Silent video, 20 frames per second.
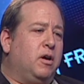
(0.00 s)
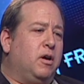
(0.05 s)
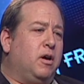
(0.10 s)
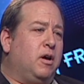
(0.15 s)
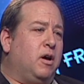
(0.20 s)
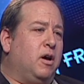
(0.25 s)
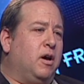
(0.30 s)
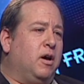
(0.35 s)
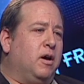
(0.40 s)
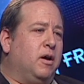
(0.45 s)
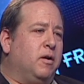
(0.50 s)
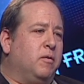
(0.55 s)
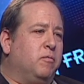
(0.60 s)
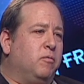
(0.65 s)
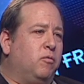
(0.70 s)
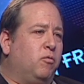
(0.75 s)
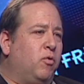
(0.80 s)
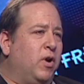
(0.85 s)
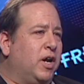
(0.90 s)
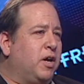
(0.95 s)

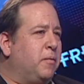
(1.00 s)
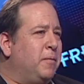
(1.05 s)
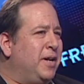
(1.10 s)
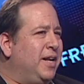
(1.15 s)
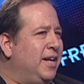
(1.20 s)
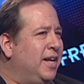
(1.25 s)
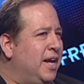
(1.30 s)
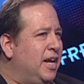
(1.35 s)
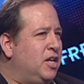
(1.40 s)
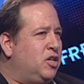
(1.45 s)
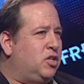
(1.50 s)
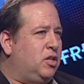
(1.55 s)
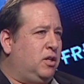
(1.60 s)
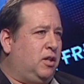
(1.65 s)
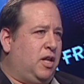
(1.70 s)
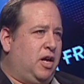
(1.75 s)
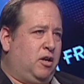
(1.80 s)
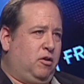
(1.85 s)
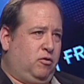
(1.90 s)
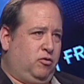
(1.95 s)
recommendation
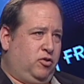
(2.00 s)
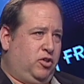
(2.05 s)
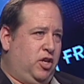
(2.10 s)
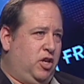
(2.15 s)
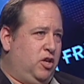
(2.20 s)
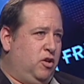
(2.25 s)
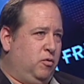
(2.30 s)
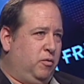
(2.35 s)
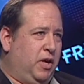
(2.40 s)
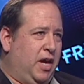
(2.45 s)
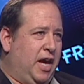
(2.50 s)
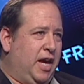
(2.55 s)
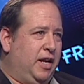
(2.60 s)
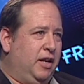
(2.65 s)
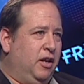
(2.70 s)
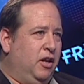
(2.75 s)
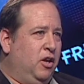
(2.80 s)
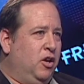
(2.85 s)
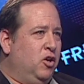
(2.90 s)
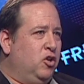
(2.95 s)
letters that you
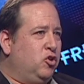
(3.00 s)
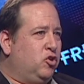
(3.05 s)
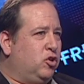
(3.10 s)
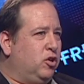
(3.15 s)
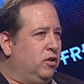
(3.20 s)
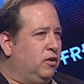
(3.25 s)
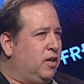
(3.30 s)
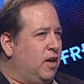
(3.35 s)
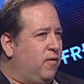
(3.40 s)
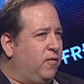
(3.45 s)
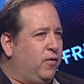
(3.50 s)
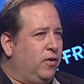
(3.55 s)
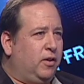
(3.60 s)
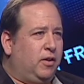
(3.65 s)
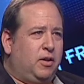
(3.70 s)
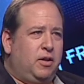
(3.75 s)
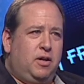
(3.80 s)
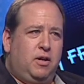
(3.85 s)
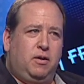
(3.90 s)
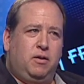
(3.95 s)
get should
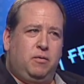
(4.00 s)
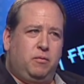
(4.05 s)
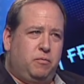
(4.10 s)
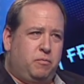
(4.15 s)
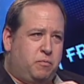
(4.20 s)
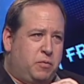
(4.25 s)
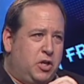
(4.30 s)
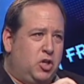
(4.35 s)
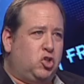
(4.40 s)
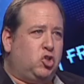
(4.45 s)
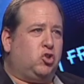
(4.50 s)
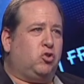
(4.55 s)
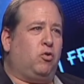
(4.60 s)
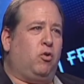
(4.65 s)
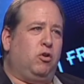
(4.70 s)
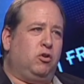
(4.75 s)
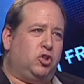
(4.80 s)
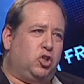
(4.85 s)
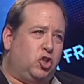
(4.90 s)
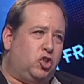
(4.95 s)
definitely be
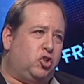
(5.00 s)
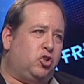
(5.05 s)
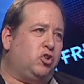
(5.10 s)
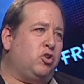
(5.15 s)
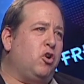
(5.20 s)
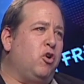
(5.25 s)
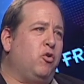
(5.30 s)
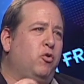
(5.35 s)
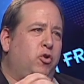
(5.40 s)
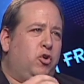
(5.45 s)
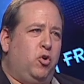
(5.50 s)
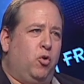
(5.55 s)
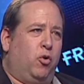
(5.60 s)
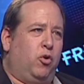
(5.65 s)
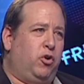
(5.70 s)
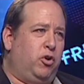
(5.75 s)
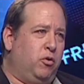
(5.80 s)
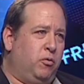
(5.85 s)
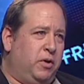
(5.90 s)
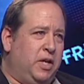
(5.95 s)
strong to show
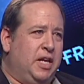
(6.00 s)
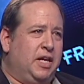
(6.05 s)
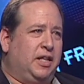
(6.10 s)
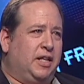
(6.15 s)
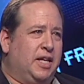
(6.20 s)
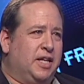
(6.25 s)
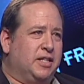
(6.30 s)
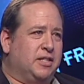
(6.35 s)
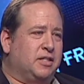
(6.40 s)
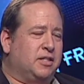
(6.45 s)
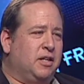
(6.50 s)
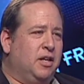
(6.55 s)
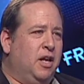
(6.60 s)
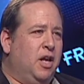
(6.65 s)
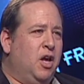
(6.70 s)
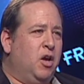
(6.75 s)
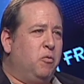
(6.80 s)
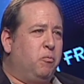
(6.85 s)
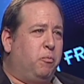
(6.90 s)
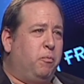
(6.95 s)
your uniqueness,
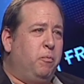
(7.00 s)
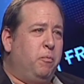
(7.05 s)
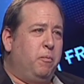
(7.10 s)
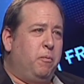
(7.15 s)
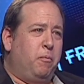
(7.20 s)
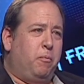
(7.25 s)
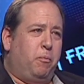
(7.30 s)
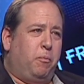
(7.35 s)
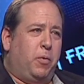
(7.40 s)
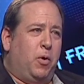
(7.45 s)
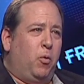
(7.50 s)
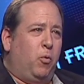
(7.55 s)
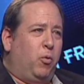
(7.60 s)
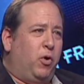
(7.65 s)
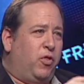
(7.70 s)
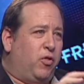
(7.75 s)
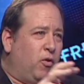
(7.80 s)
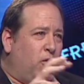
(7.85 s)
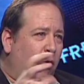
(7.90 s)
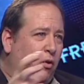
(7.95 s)
but
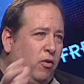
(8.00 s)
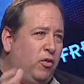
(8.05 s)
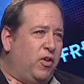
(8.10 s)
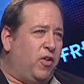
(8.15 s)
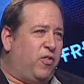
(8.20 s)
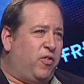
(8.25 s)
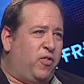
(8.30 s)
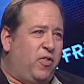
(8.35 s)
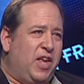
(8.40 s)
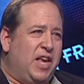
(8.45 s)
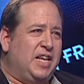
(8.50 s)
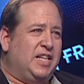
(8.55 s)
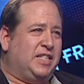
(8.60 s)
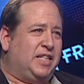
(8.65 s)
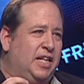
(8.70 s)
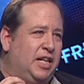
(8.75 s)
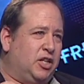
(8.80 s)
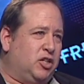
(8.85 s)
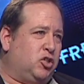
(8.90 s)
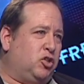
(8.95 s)
with all the things
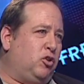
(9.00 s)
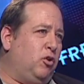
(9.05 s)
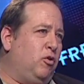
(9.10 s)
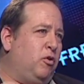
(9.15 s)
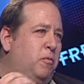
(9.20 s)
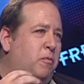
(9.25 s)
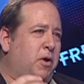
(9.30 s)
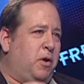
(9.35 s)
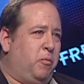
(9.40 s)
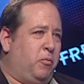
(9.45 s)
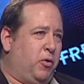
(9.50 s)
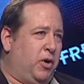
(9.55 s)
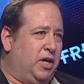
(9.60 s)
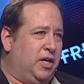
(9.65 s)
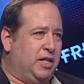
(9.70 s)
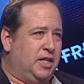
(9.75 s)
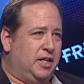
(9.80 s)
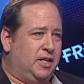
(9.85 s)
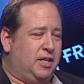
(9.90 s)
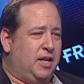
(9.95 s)
that a student might bring
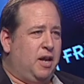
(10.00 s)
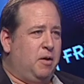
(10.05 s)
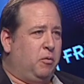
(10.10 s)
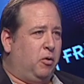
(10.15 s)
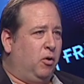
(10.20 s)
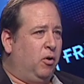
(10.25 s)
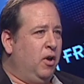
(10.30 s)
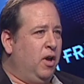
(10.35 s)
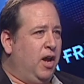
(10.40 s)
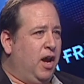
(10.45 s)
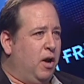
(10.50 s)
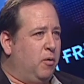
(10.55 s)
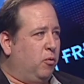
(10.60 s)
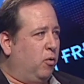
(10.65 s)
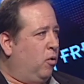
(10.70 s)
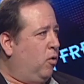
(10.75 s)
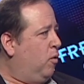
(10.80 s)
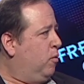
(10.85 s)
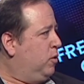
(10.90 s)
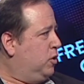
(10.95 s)
to the table. And
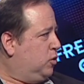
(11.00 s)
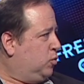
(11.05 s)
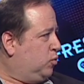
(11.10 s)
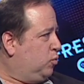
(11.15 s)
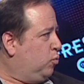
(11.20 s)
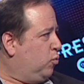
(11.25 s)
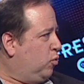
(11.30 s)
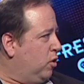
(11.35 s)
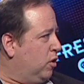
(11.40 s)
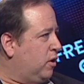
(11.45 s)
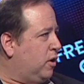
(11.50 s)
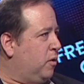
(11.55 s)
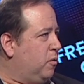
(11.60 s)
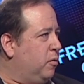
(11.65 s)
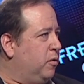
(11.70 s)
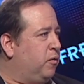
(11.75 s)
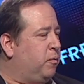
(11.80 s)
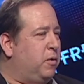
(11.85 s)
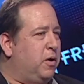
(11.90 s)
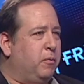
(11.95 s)
we're always working
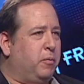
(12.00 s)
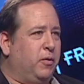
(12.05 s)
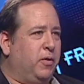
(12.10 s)
with people